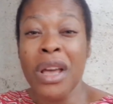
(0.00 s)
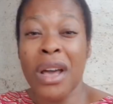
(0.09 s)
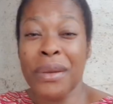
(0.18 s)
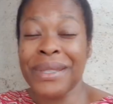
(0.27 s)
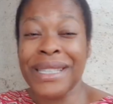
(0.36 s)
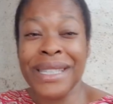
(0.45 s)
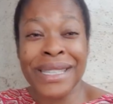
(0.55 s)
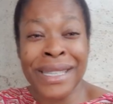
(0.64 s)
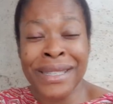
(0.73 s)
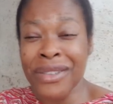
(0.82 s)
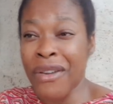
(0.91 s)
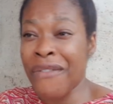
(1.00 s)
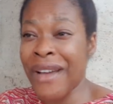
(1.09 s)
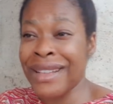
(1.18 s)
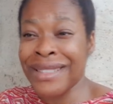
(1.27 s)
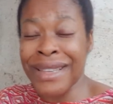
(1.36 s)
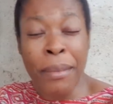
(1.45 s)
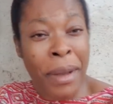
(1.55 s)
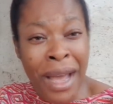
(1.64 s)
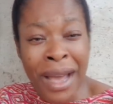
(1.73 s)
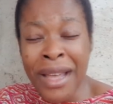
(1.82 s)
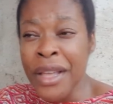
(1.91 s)
uh, citizens of
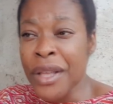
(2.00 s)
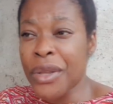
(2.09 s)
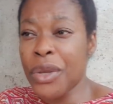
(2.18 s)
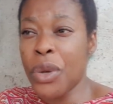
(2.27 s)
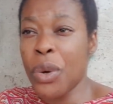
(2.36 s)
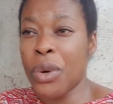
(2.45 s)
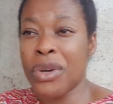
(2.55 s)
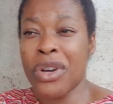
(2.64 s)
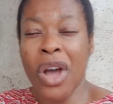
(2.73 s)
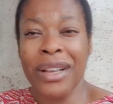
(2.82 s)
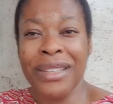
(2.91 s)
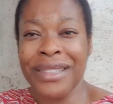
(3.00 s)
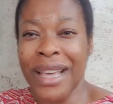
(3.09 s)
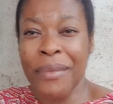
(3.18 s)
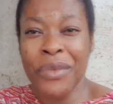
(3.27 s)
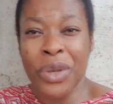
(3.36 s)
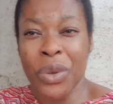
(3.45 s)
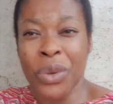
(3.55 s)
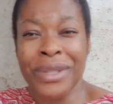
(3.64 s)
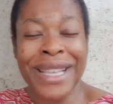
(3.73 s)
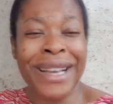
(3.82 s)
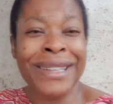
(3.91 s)
Asaba, you know, calling them, you know,
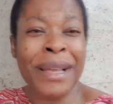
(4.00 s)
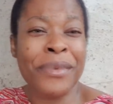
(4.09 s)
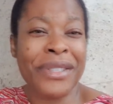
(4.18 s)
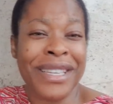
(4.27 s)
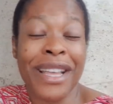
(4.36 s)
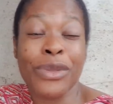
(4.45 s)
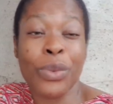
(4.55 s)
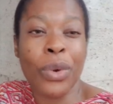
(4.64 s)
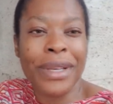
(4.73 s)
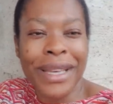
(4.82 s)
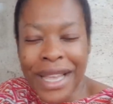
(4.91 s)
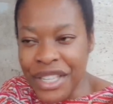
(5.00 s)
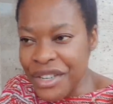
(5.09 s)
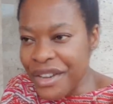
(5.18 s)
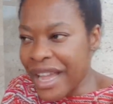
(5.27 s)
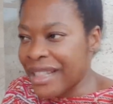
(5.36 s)
telling them to chant one Nigeria.